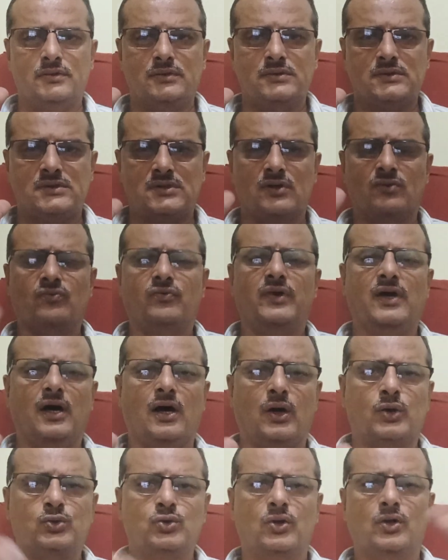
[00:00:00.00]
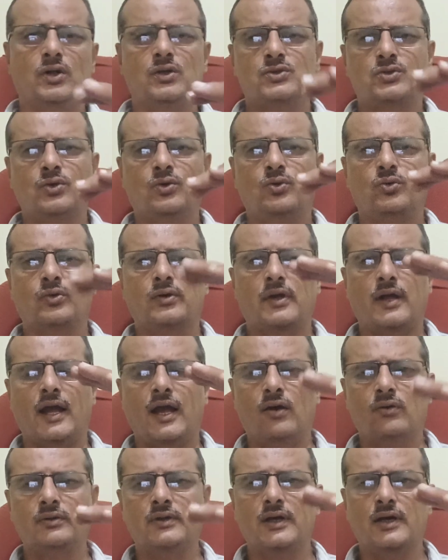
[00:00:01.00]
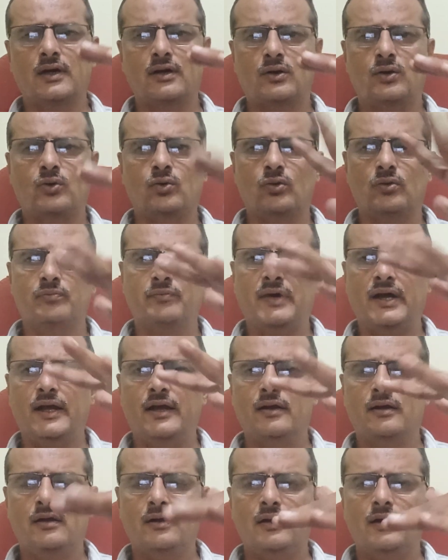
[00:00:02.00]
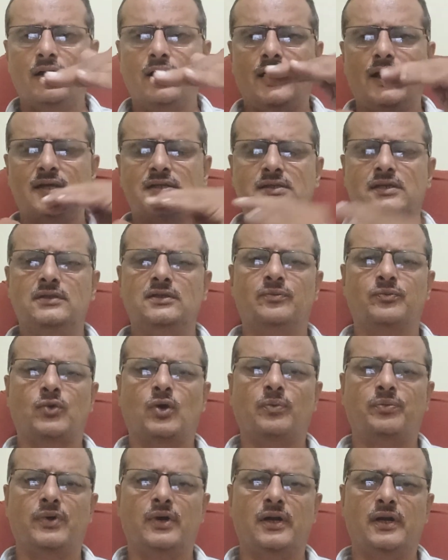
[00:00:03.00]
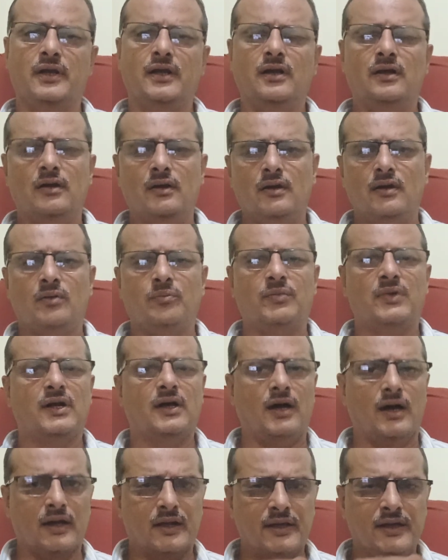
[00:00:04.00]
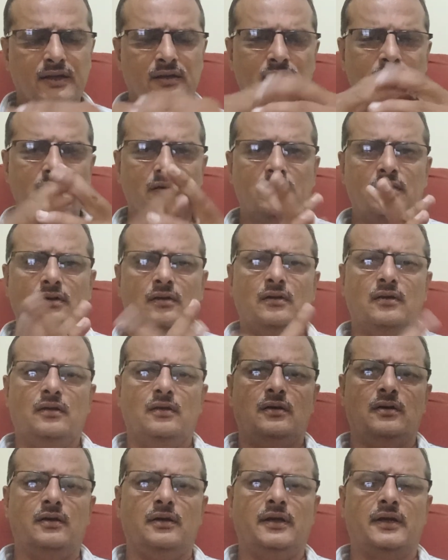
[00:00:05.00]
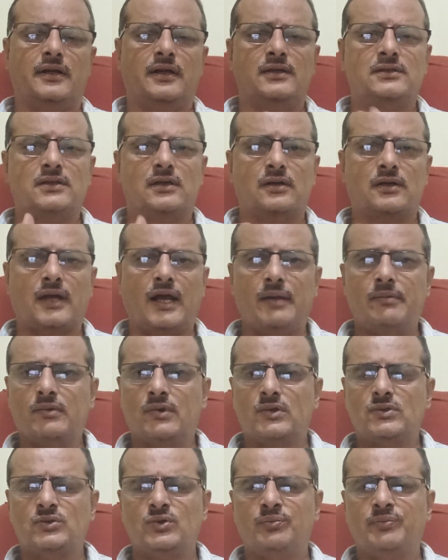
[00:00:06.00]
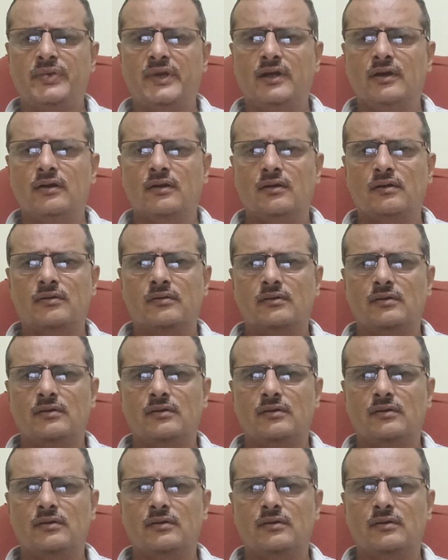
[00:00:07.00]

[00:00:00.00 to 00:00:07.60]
some way Arjun also to have their tone by astringent property. But again, it is a time consuming